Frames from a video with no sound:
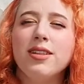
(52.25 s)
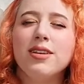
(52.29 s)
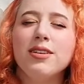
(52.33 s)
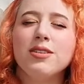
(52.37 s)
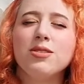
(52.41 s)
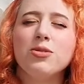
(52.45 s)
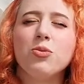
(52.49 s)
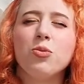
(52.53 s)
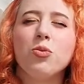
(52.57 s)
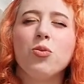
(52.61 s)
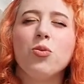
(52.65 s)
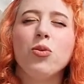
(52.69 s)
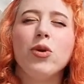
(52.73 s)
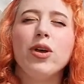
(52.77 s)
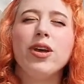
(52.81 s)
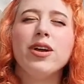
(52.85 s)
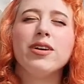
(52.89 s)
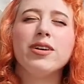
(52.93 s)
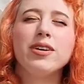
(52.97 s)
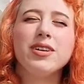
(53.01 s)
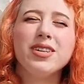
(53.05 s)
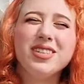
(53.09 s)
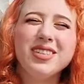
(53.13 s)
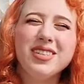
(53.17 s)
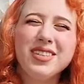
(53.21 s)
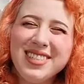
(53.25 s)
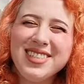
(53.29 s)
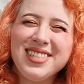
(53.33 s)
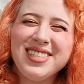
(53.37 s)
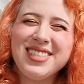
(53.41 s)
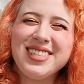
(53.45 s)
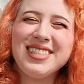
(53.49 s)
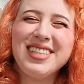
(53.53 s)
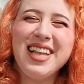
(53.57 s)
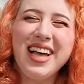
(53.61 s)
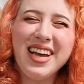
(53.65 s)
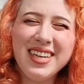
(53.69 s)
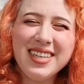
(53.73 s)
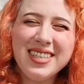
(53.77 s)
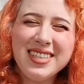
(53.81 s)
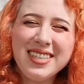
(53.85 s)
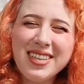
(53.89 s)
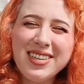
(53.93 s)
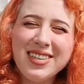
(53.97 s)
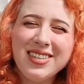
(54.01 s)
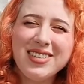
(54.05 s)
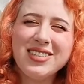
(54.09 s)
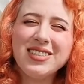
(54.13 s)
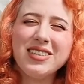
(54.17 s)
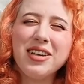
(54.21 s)
these weird
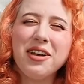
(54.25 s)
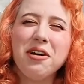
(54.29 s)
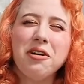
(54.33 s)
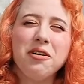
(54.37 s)
slices